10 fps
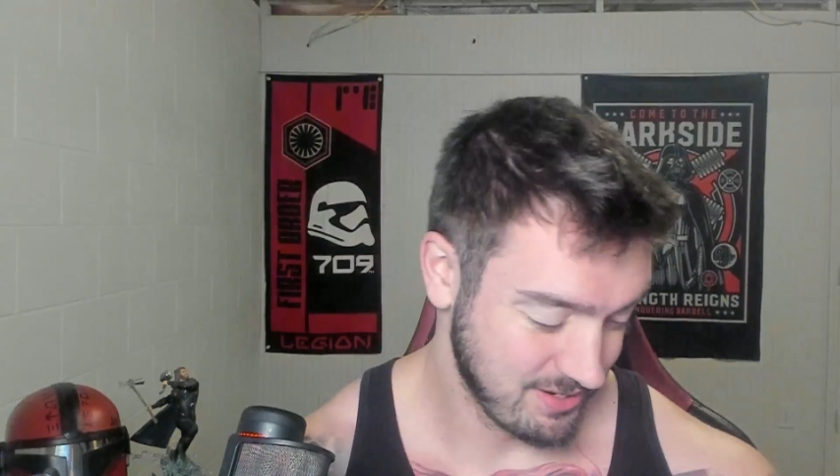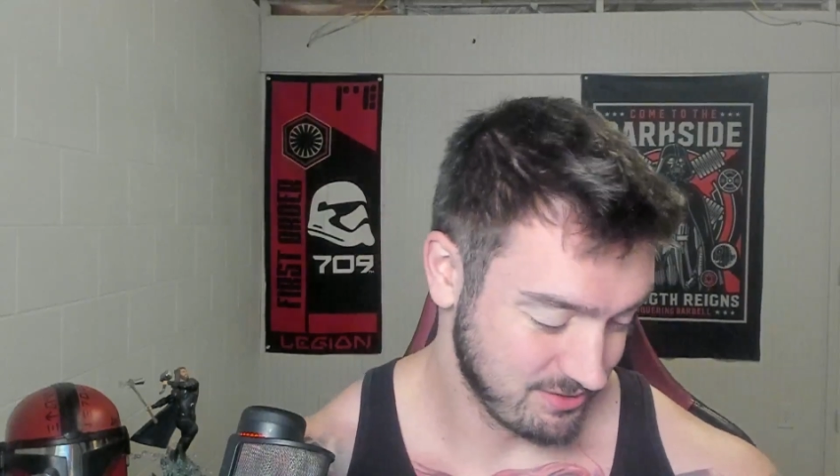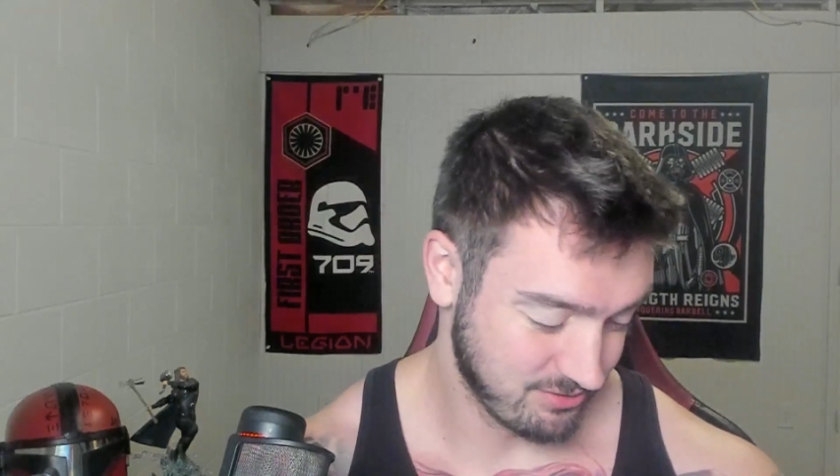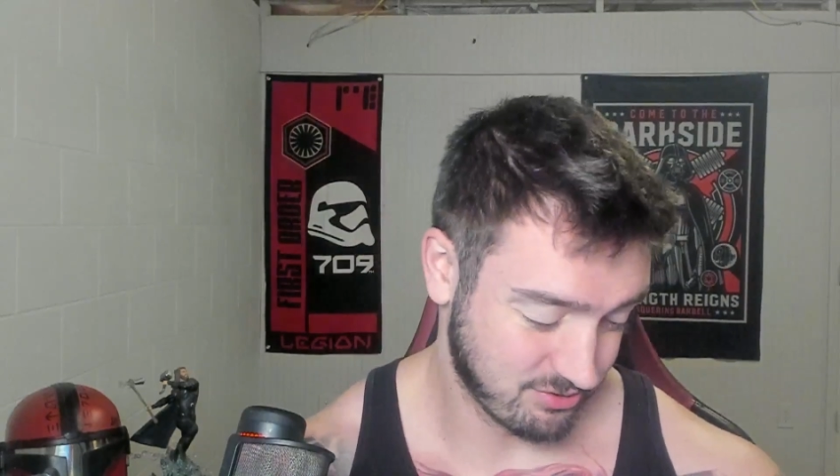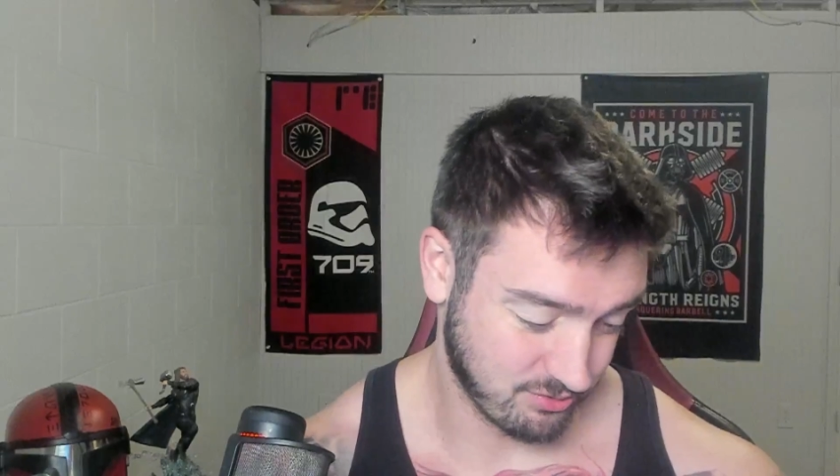
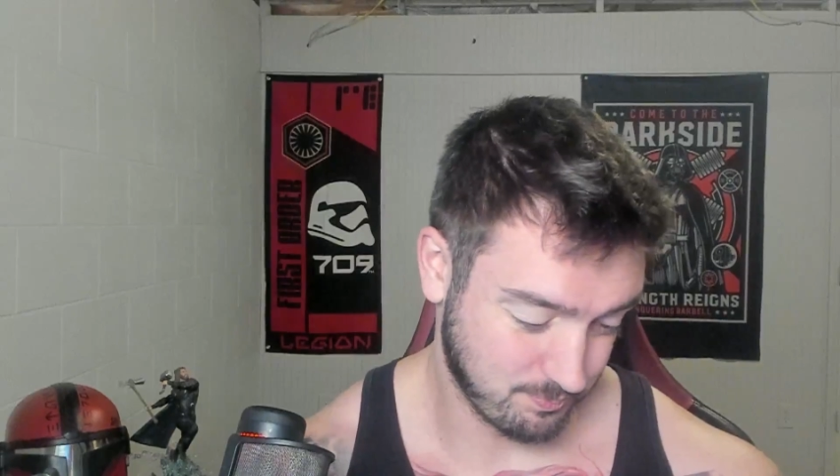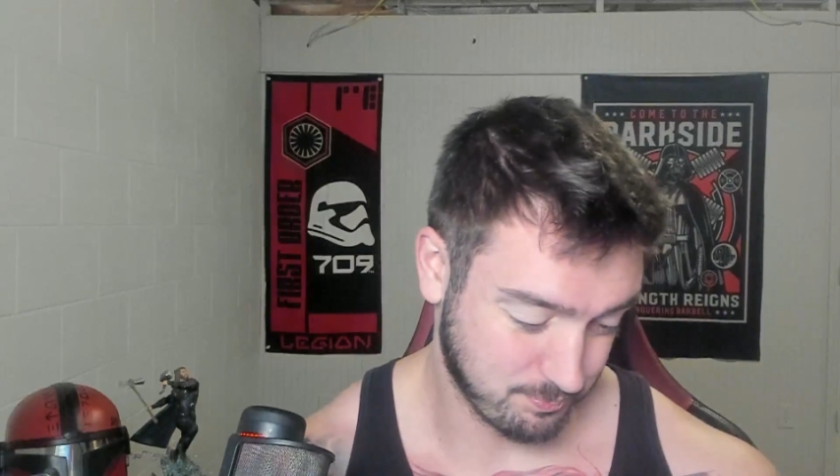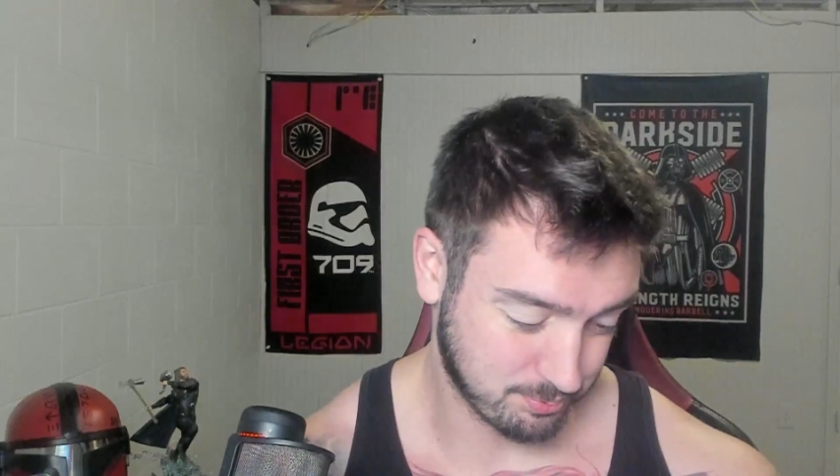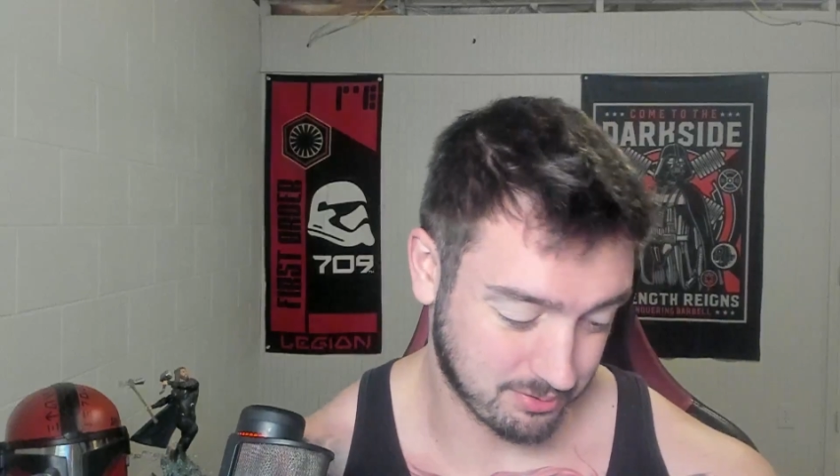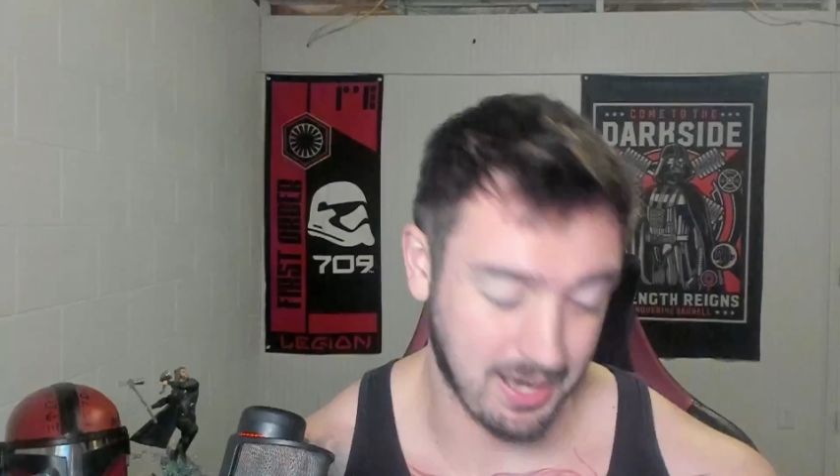so
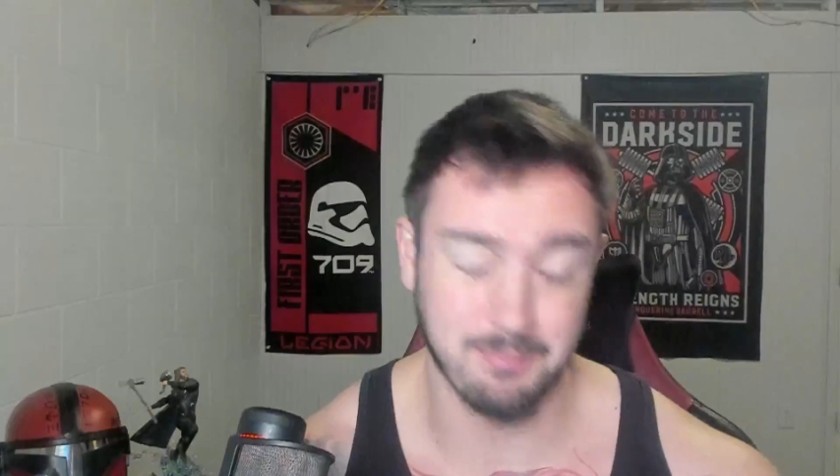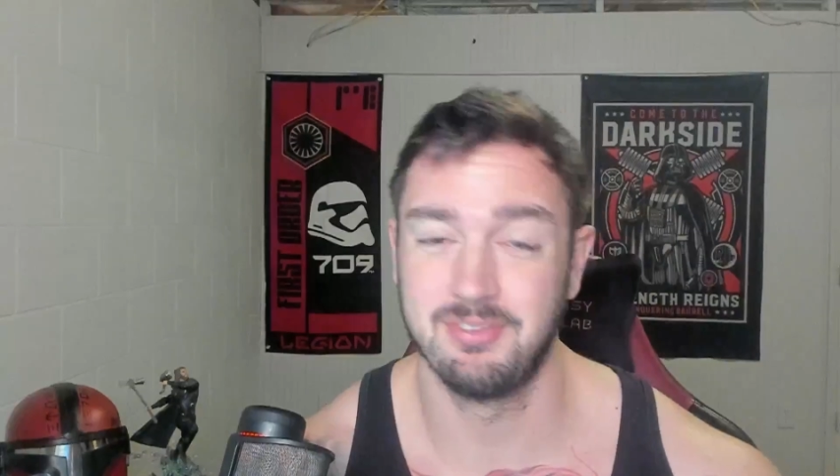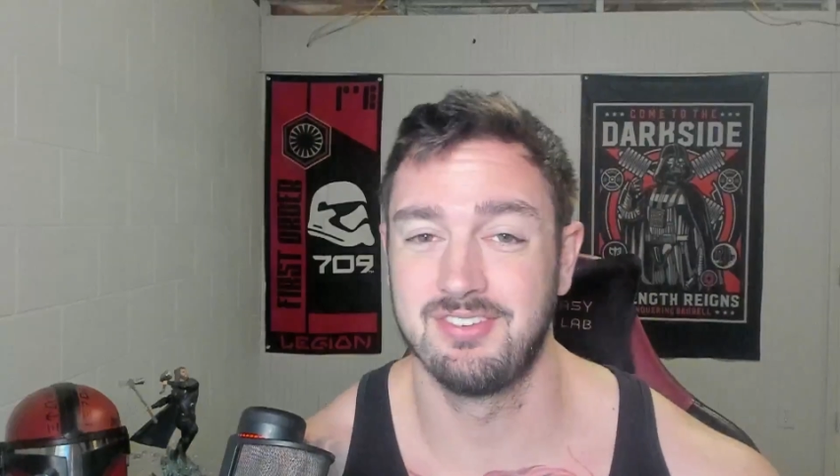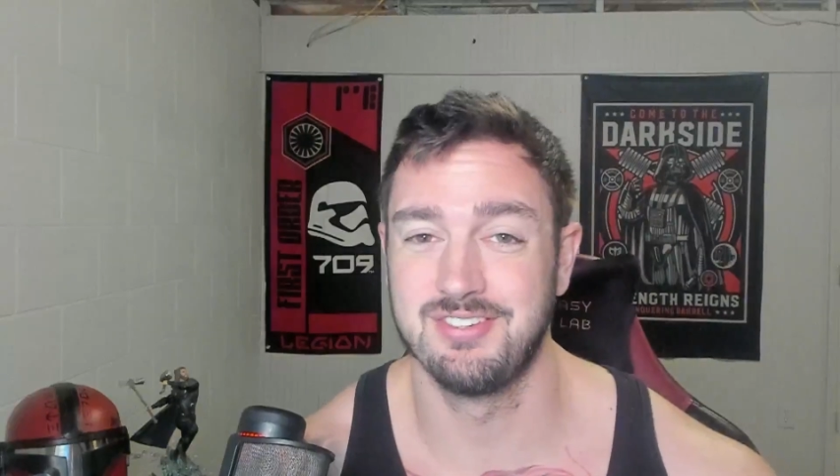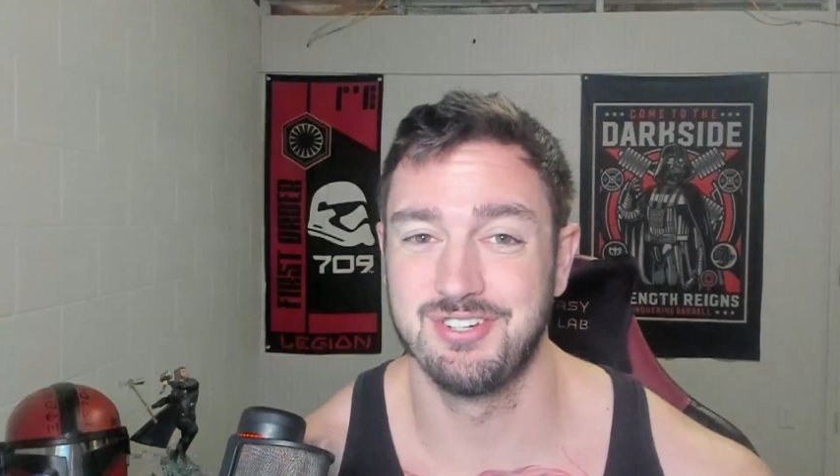props to
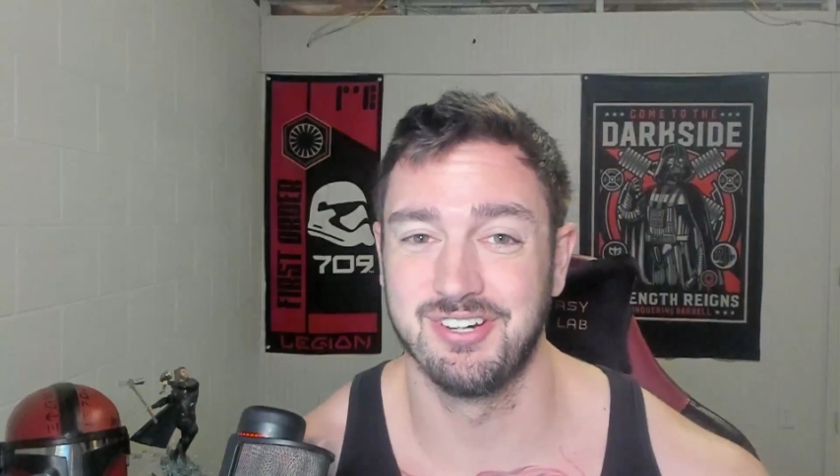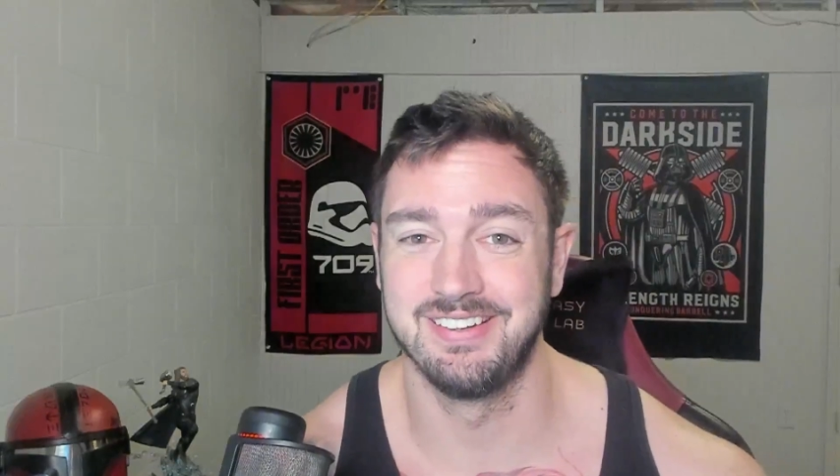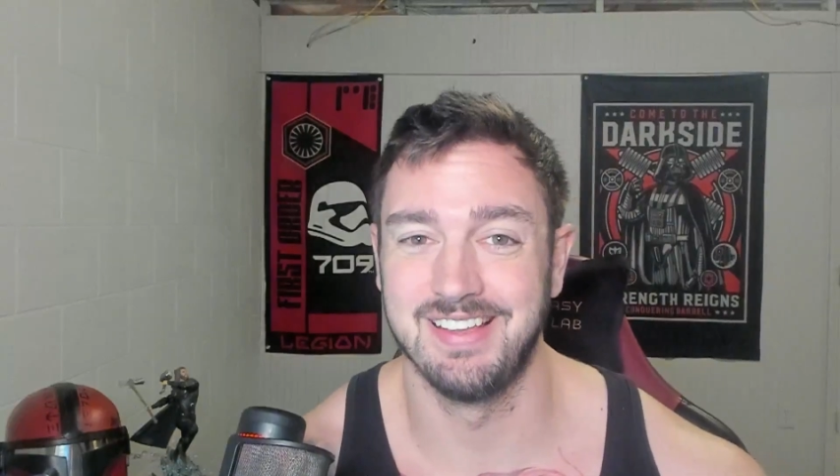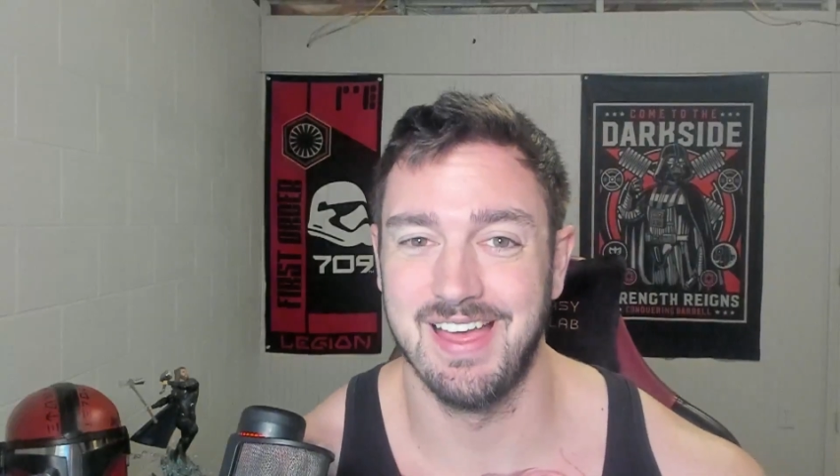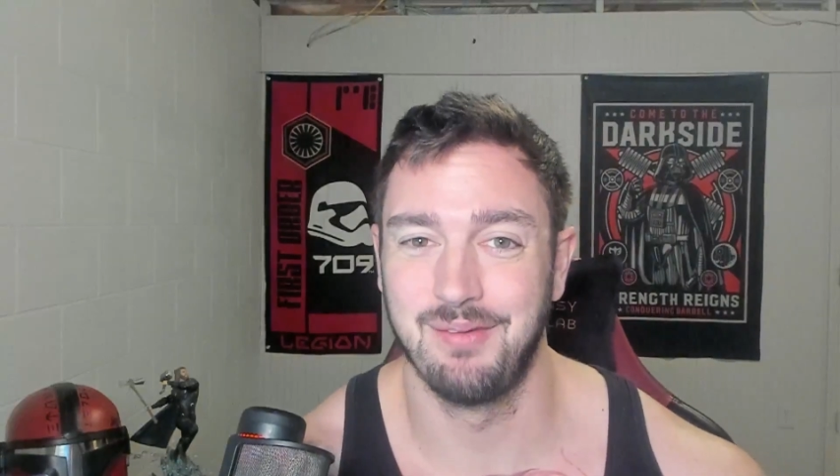Centurion
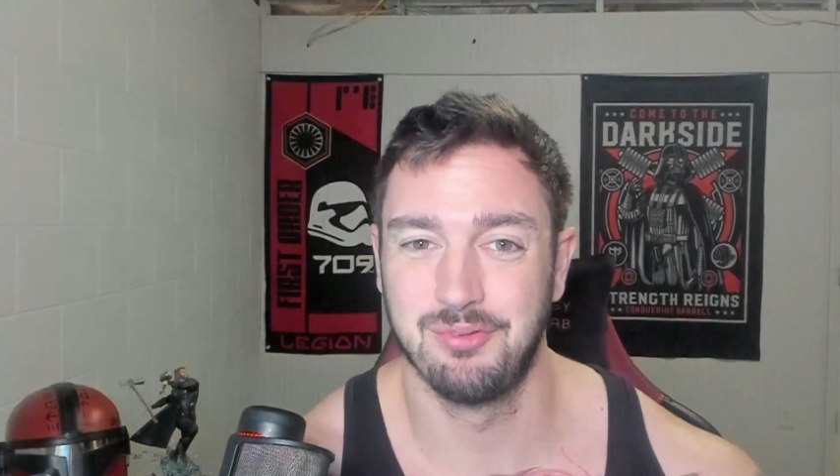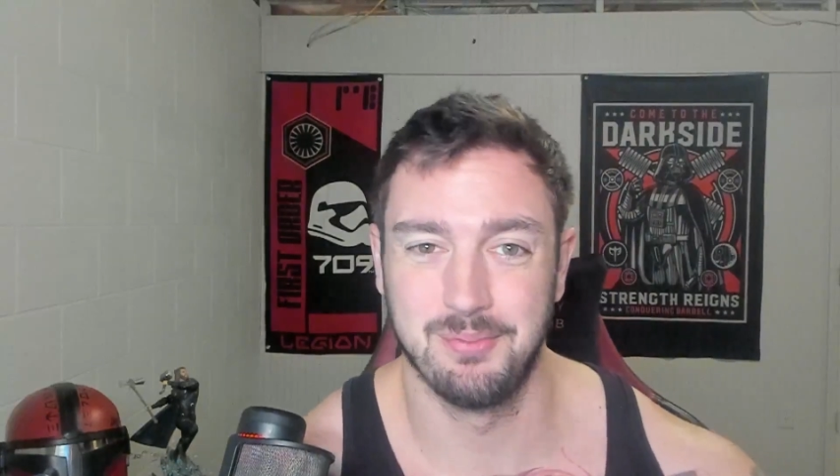Labz for